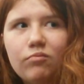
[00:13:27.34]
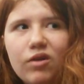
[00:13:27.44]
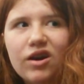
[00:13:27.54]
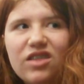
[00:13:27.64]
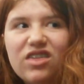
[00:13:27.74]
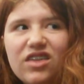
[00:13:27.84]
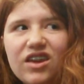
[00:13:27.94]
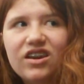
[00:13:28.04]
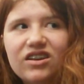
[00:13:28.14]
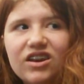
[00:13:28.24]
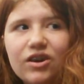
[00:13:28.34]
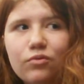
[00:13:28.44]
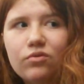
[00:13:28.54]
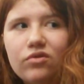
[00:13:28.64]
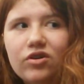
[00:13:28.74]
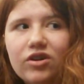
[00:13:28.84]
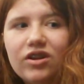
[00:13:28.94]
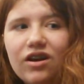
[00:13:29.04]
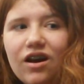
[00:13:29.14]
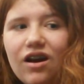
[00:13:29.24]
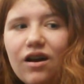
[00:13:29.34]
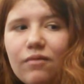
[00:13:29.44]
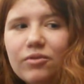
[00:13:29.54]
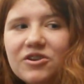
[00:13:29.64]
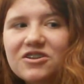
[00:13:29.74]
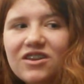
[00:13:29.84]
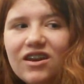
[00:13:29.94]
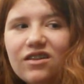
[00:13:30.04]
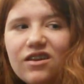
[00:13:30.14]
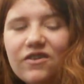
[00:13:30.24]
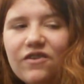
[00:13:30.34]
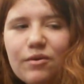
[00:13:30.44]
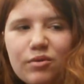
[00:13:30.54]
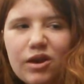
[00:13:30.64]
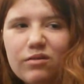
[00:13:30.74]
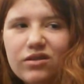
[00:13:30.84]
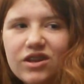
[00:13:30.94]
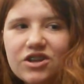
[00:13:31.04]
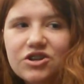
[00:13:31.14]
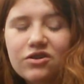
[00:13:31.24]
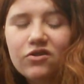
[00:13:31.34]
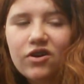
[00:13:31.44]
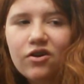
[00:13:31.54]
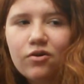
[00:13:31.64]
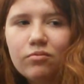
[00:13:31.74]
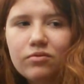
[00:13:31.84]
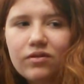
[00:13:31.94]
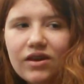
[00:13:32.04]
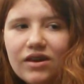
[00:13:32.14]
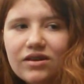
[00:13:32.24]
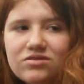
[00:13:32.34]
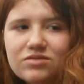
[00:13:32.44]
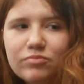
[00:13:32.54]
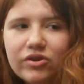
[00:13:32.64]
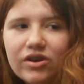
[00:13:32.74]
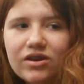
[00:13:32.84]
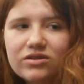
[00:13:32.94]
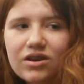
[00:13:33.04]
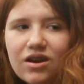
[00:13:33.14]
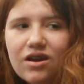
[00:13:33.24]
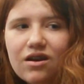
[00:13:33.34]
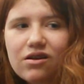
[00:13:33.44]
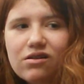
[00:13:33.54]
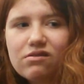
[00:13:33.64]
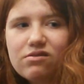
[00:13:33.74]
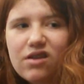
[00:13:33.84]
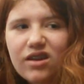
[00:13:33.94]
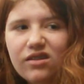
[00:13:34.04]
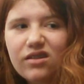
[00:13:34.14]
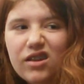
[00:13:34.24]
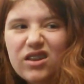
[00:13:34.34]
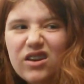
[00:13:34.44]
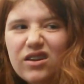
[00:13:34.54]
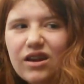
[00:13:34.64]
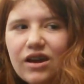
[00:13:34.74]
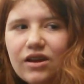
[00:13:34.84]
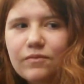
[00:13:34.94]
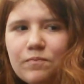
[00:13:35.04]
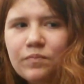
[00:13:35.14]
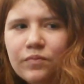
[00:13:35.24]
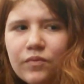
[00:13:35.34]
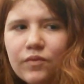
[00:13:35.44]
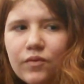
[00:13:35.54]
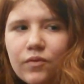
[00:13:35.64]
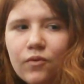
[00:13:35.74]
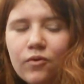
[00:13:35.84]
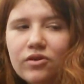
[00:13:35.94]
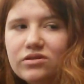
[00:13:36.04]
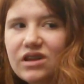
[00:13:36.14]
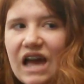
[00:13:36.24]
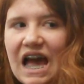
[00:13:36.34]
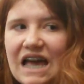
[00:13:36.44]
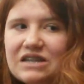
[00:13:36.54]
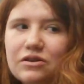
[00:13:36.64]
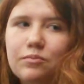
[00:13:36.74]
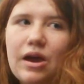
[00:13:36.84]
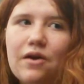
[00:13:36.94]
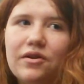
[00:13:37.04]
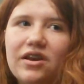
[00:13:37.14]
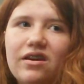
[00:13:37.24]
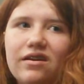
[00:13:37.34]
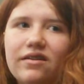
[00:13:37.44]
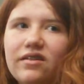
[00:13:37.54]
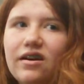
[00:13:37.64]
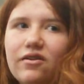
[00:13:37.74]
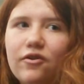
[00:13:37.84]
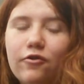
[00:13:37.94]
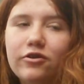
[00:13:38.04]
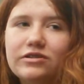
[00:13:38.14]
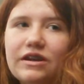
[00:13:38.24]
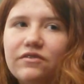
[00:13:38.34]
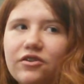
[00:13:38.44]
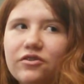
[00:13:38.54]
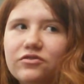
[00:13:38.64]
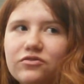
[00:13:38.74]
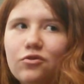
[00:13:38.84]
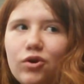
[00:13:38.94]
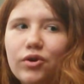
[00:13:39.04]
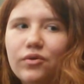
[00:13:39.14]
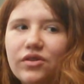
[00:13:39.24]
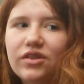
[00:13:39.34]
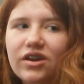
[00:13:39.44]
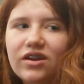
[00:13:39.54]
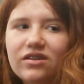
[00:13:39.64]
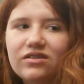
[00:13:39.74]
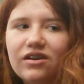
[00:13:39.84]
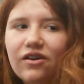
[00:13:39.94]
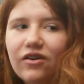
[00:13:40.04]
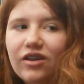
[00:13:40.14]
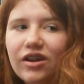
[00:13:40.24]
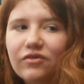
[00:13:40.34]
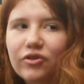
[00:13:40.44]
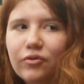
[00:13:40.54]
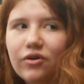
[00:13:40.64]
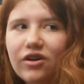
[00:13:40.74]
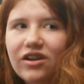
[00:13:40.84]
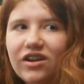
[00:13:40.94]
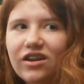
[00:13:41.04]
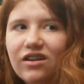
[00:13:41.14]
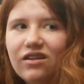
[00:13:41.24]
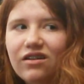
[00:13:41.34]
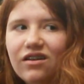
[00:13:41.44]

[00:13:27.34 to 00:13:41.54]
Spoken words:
I think it would, personally, I think if I became a teacher, it would help kids, because I think they kind of always ask about it, and I'd always have a good story with it, telling everyone, and